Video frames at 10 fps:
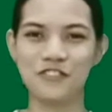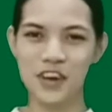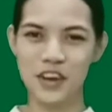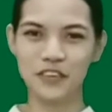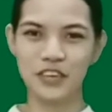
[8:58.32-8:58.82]

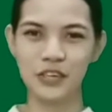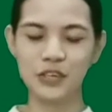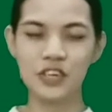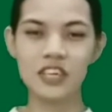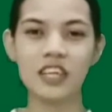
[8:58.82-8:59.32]
Very
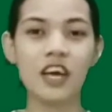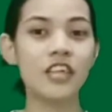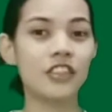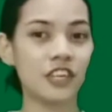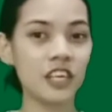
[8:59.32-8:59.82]
good.
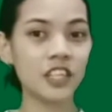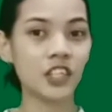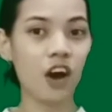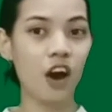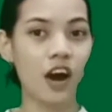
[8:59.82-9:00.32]
These
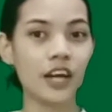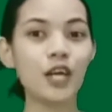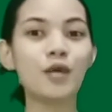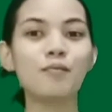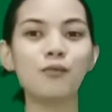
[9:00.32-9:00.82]

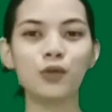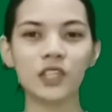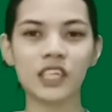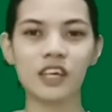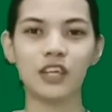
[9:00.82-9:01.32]
are
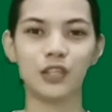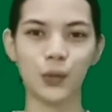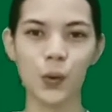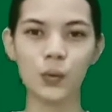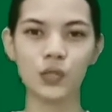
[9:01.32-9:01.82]
musical
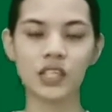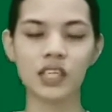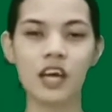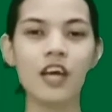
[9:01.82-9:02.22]
notes.